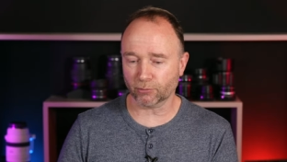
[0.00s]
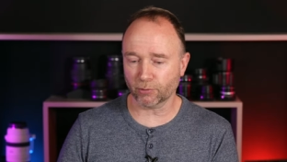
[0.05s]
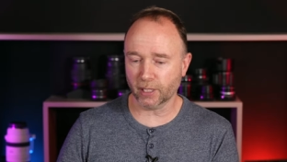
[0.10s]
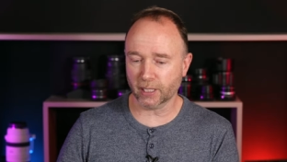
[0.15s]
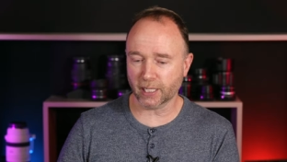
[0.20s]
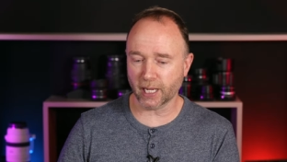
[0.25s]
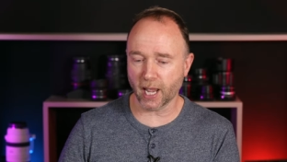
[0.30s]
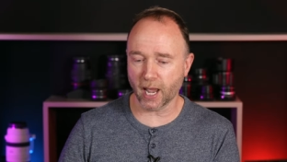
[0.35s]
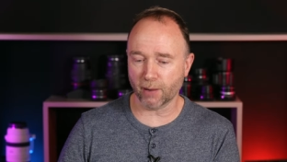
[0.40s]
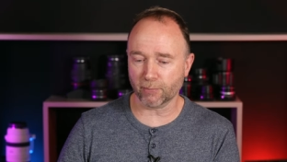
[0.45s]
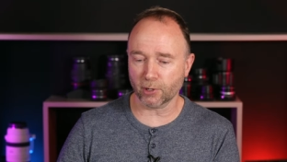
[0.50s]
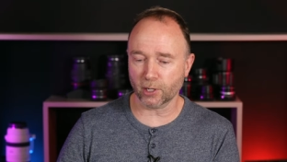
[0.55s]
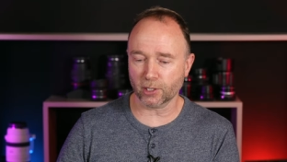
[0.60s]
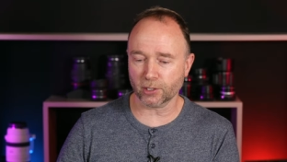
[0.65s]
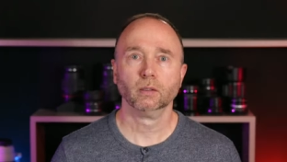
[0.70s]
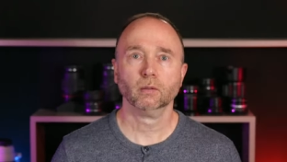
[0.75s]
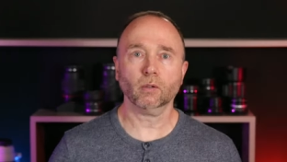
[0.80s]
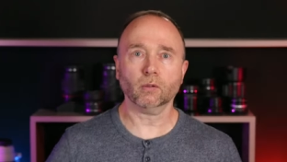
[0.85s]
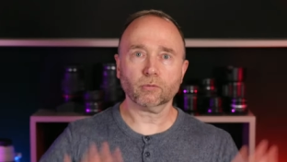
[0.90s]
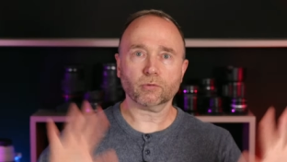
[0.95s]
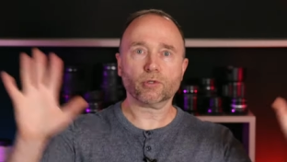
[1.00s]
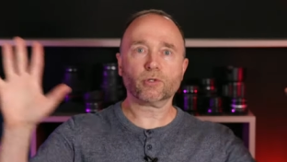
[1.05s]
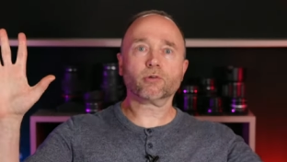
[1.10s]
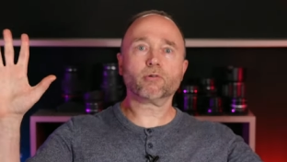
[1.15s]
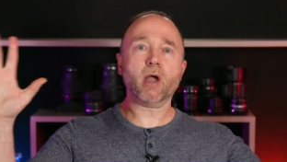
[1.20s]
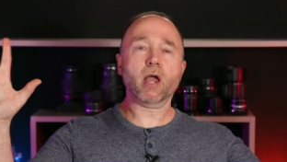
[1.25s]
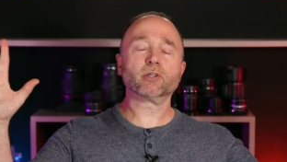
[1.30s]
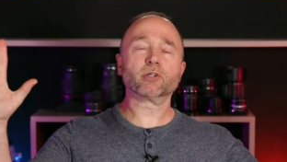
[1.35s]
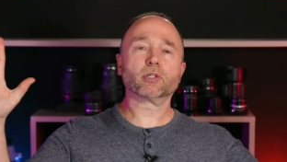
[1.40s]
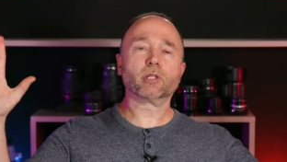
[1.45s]
three cameras. Oh,
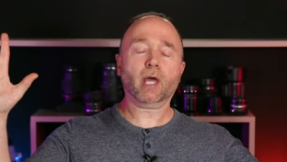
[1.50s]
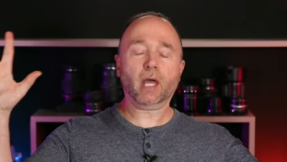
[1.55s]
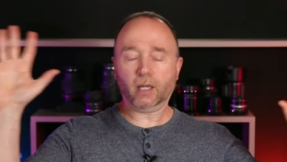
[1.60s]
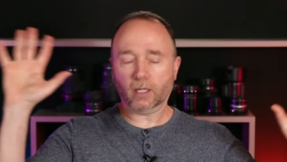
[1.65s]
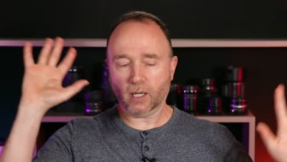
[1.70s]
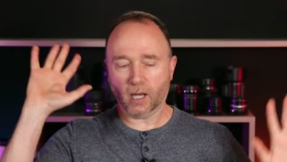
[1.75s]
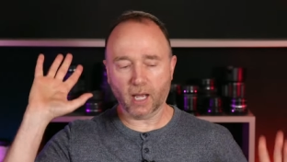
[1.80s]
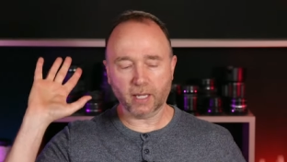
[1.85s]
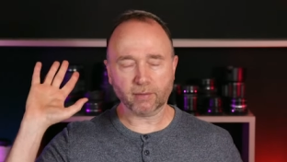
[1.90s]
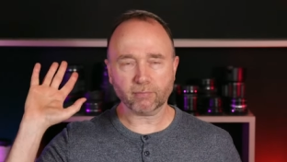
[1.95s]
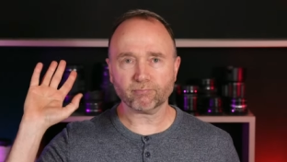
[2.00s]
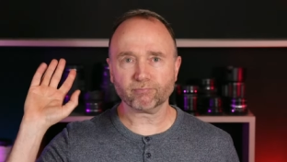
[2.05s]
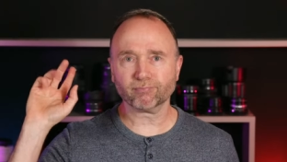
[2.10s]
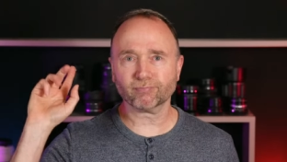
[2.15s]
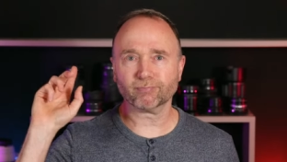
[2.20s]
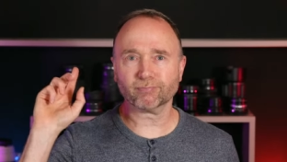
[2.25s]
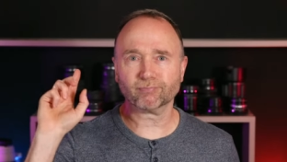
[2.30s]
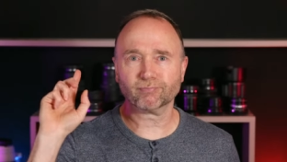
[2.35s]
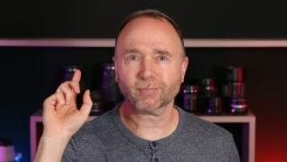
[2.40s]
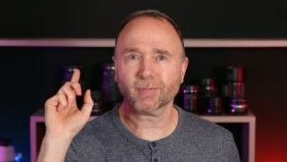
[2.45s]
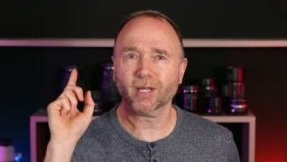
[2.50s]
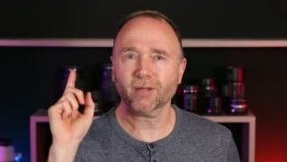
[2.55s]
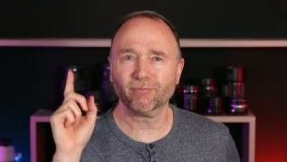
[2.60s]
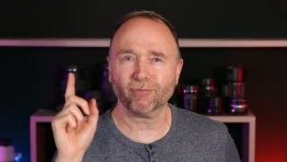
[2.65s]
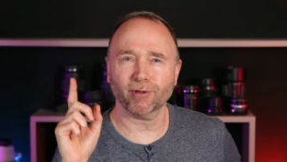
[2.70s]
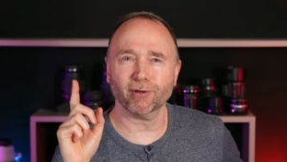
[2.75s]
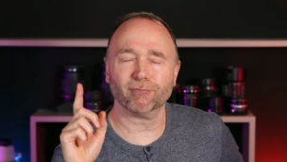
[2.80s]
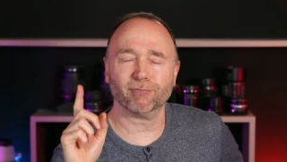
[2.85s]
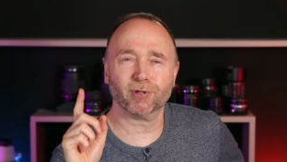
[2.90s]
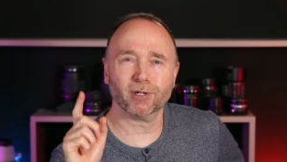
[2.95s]
scratch that. I,
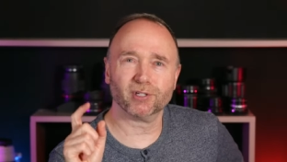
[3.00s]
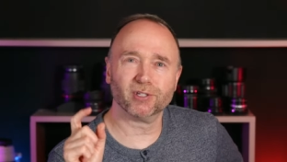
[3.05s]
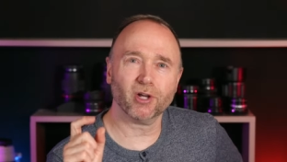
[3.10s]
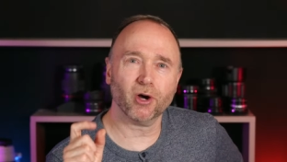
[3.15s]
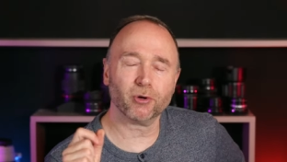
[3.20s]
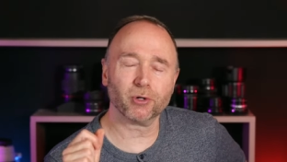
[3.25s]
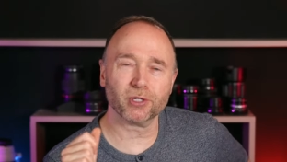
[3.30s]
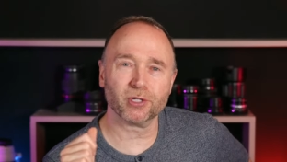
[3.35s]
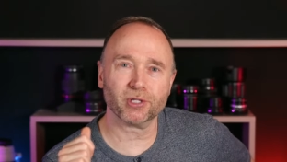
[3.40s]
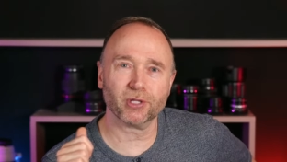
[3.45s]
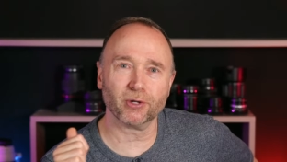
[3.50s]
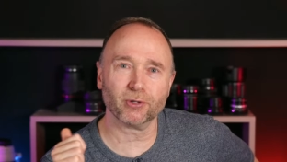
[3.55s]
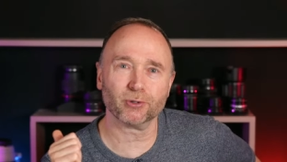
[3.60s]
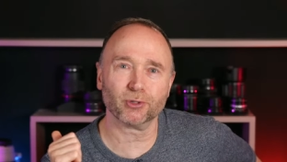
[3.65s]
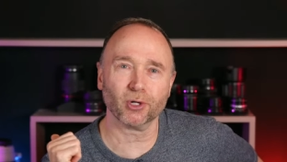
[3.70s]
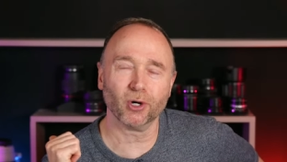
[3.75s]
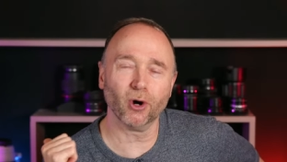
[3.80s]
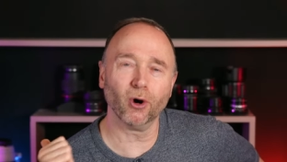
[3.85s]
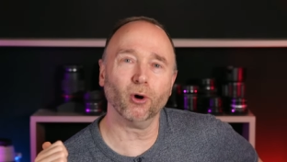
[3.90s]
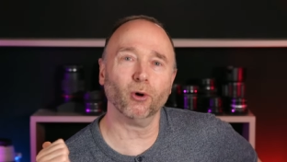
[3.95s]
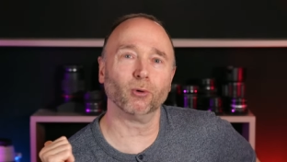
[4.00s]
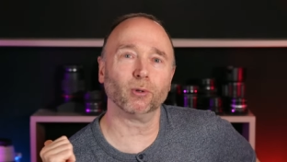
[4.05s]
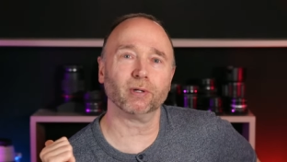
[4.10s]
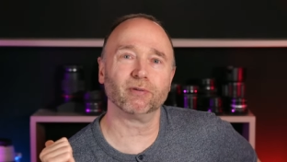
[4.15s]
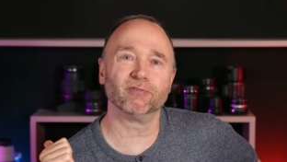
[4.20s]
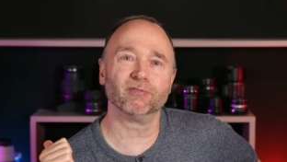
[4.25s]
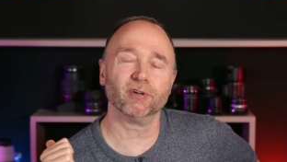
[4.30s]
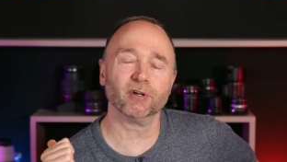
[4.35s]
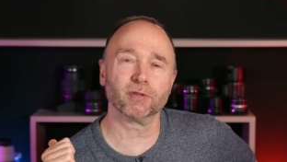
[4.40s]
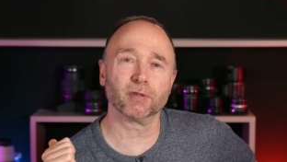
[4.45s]
if you, if you notice, there's a hole
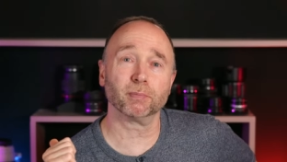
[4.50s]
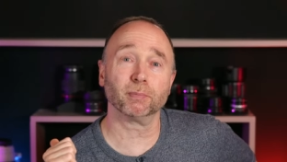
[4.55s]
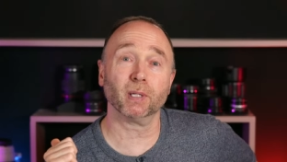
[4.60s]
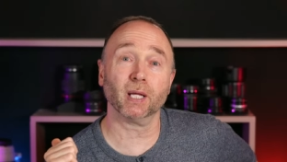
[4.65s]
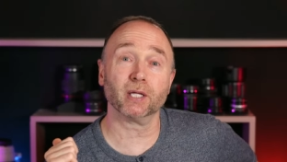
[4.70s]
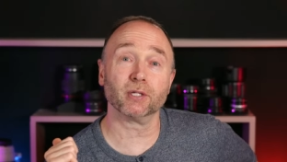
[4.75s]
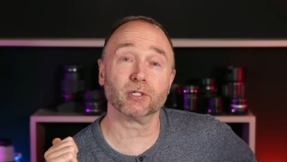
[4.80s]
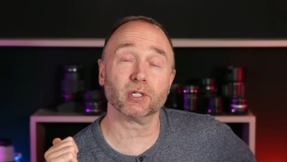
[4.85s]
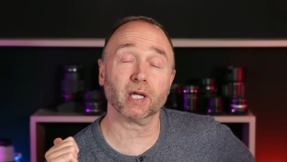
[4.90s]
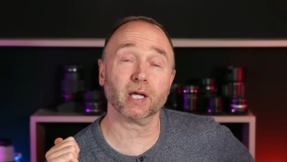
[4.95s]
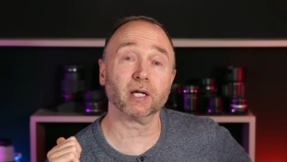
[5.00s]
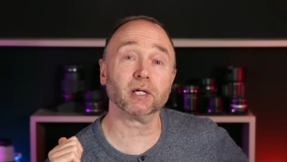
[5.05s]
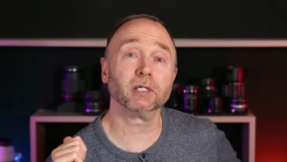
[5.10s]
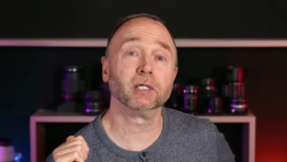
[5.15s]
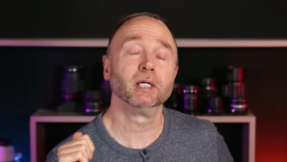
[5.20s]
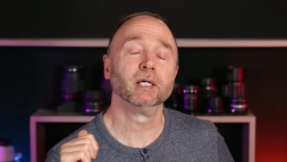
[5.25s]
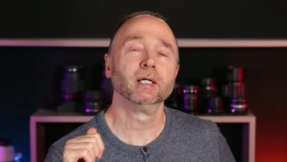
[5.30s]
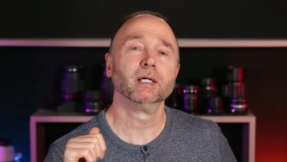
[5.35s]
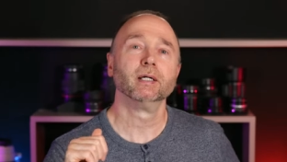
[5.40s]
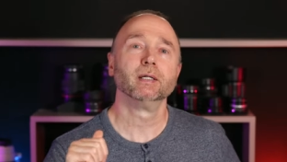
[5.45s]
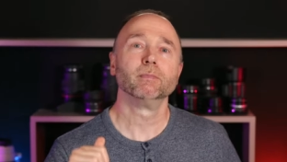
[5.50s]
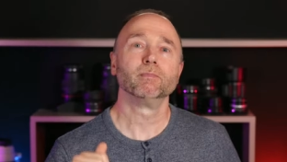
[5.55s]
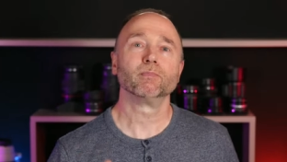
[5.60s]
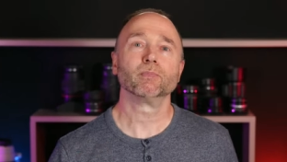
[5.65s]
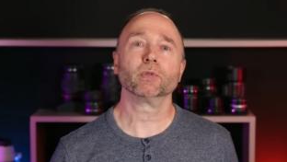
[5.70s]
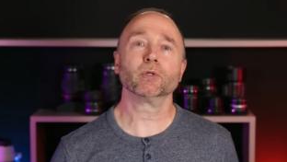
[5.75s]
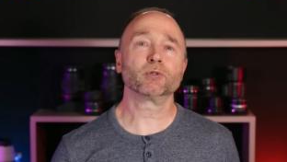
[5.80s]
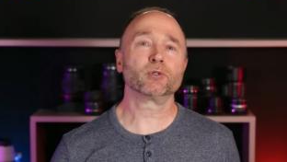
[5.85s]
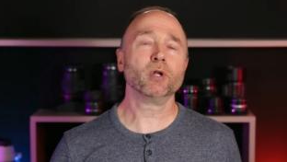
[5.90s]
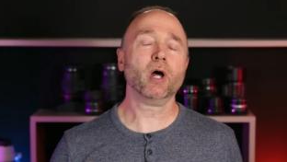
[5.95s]
in fifth place here.
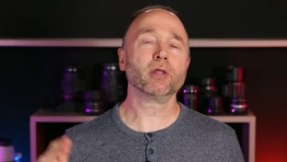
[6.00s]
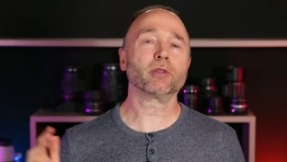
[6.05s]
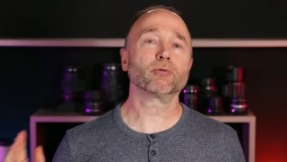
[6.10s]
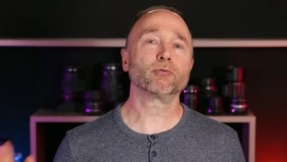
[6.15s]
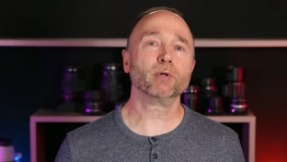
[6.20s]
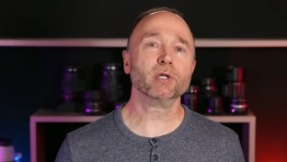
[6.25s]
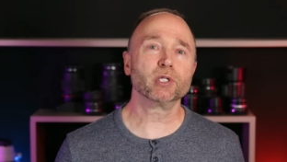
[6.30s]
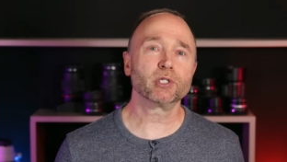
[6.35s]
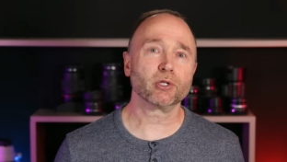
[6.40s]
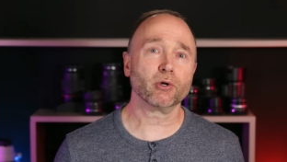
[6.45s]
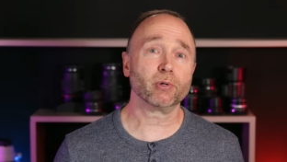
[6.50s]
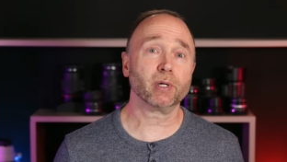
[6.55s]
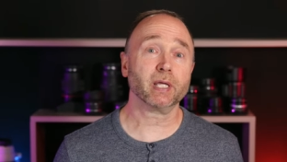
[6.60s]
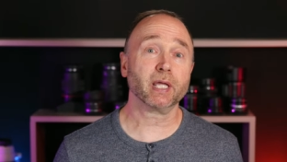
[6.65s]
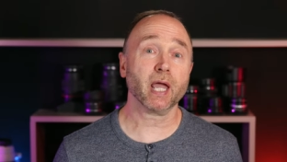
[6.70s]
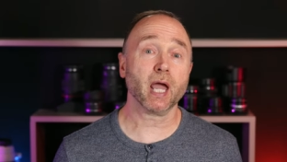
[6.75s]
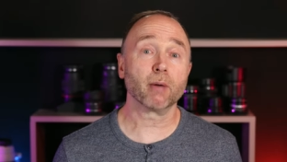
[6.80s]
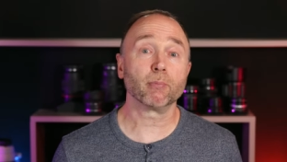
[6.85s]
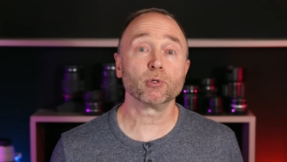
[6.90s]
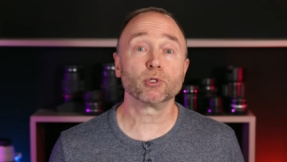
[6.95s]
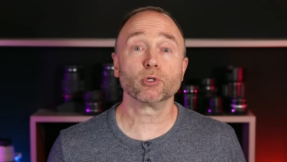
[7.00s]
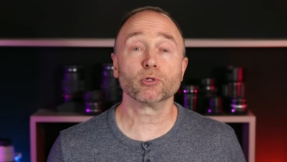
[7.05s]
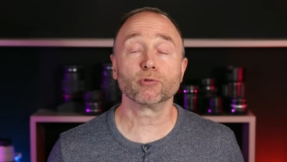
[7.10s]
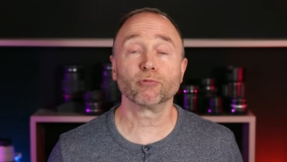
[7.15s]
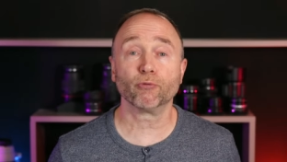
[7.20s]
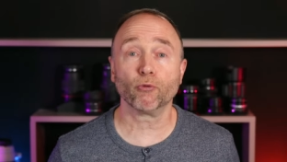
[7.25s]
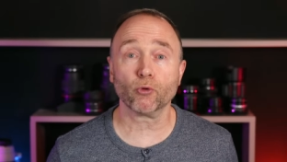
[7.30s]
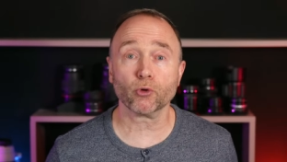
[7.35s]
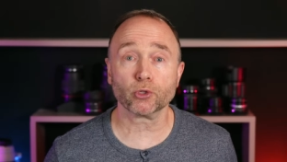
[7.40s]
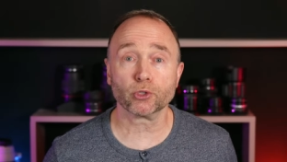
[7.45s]
There's not three Sony cameras, there's
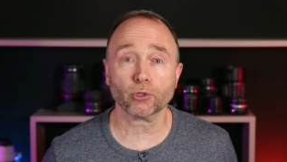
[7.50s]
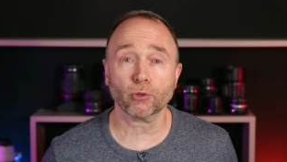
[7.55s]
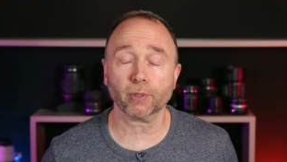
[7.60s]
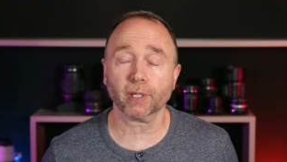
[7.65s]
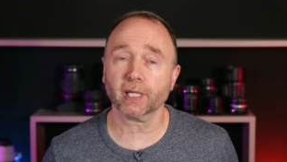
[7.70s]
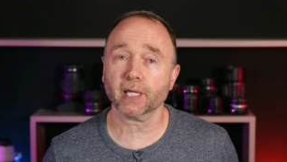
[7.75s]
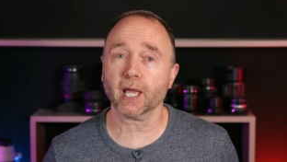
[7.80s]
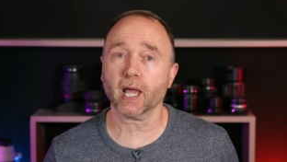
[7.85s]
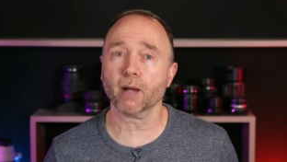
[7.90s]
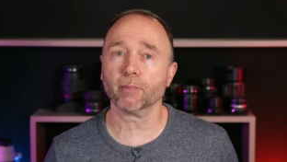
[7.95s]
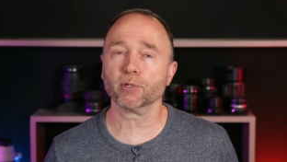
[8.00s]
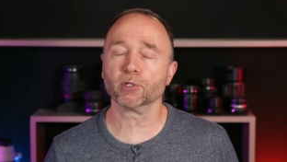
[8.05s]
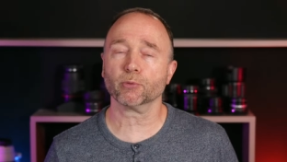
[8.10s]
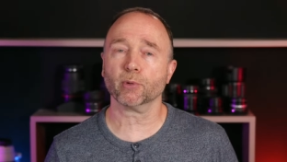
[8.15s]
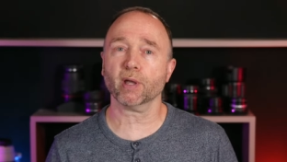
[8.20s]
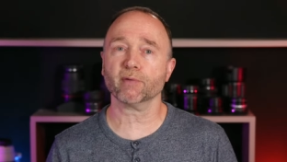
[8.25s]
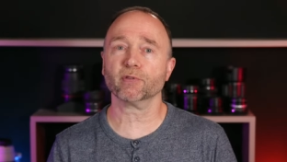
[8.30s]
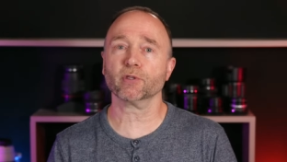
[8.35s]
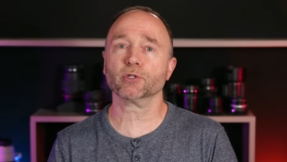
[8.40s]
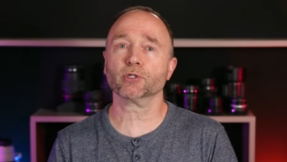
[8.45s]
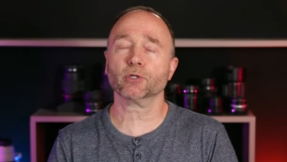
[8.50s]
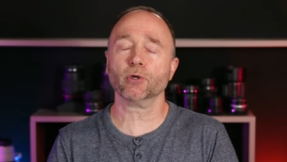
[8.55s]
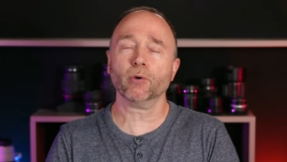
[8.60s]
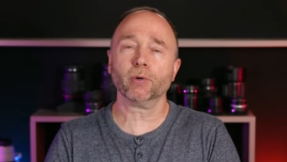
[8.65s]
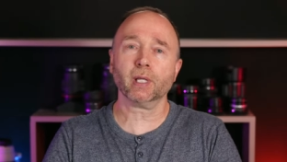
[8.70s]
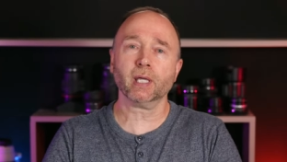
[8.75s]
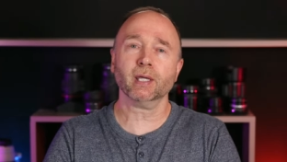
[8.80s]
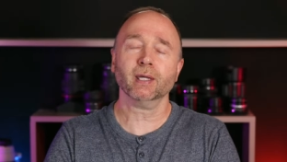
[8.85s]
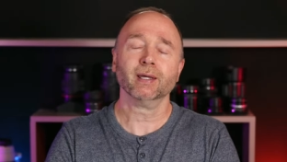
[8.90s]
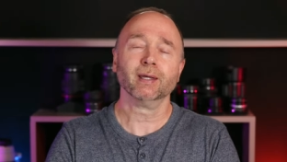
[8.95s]
four Sony cameras. We have the
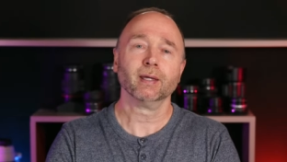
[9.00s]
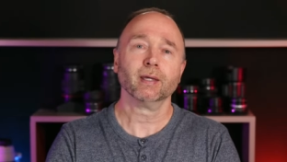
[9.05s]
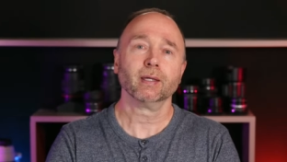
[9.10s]
Sony